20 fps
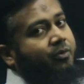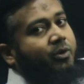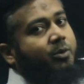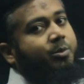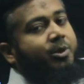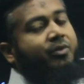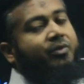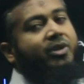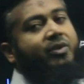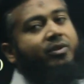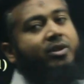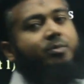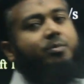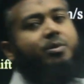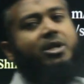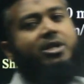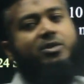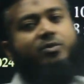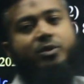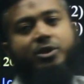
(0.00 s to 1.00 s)
would be v1
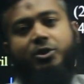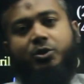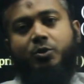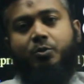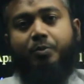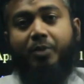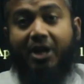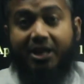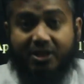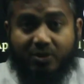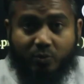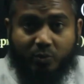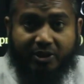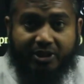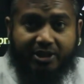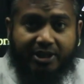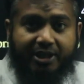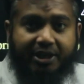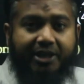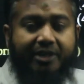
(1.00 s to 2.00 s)
plus v2 plus
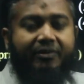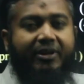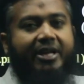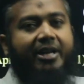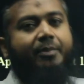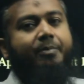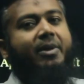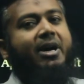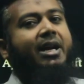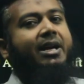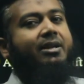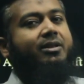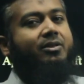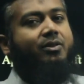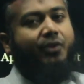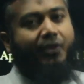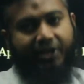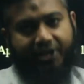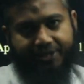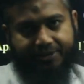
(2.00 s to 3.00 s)
v3 divided by
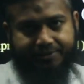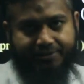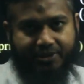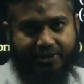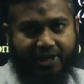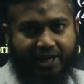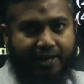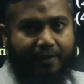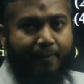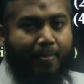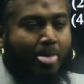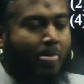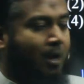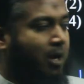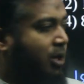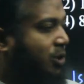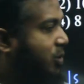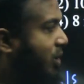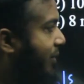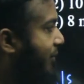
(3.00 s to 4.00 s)
3. Okay,
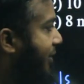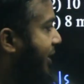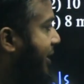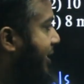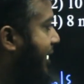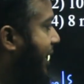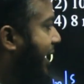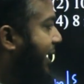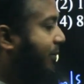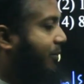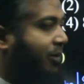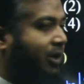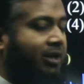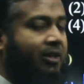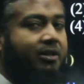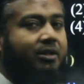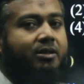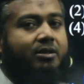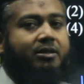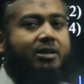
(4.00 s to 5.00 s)
so every time
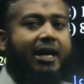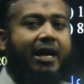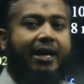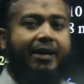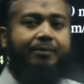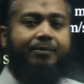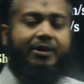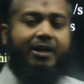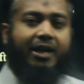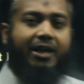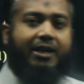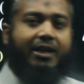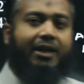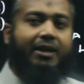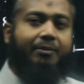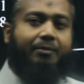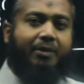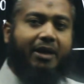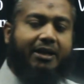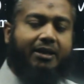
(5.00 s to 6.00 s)
when time
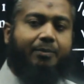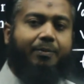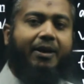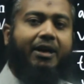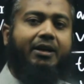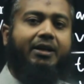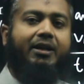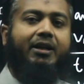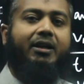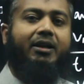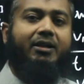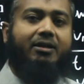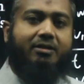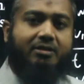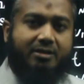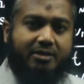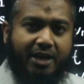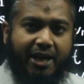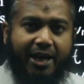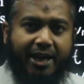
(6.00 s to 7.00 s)
taken by the particle is
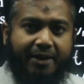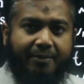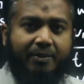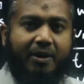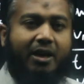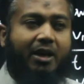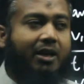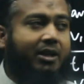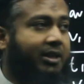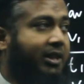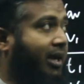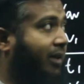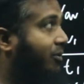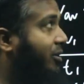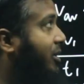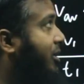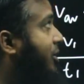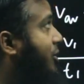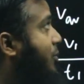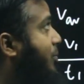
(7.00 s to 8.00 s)
same, the
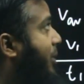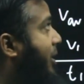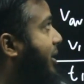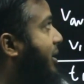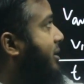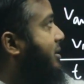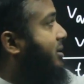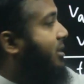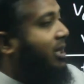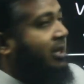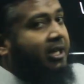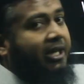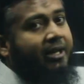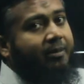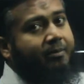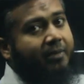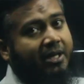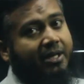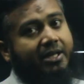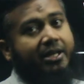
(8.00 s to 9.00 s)
average speed is
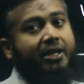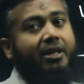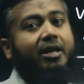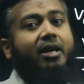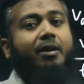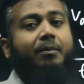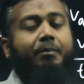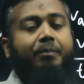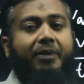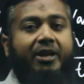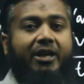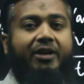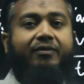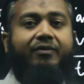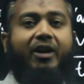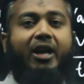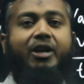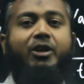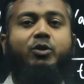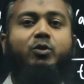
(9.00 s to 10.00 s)
nothing but the mean
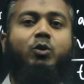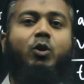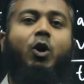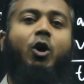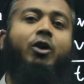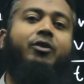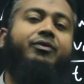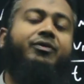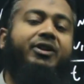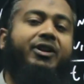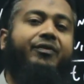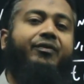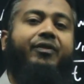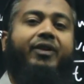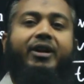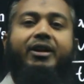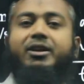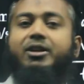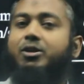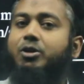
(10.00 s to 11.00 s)
value of
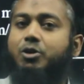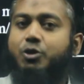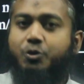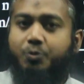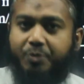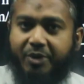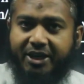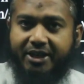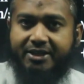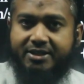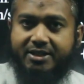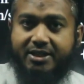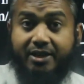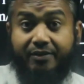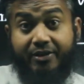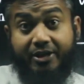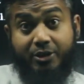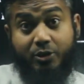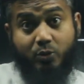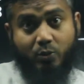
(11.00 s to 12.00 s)
different speeds
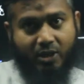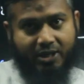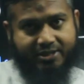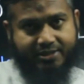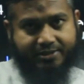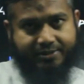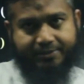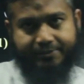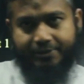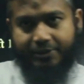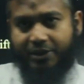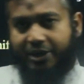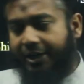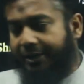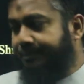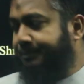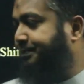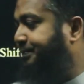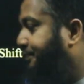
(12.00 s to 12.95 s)
given to us. Okay,